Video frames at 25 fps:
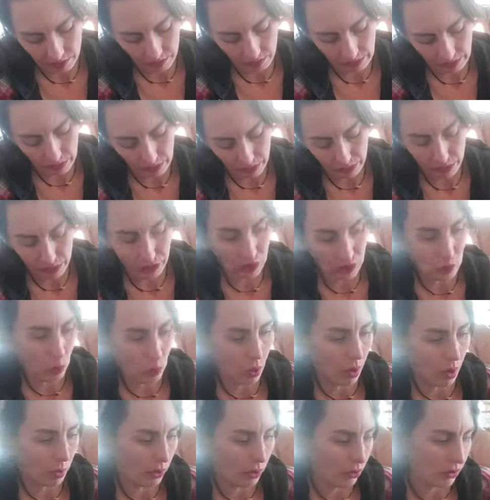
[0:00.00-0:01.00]
Like when there's
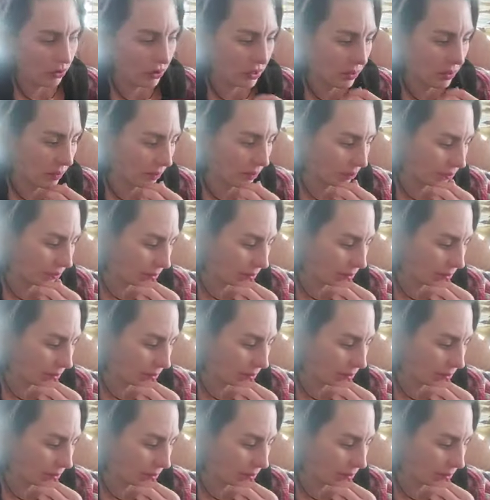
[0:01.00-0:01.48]
squabbles.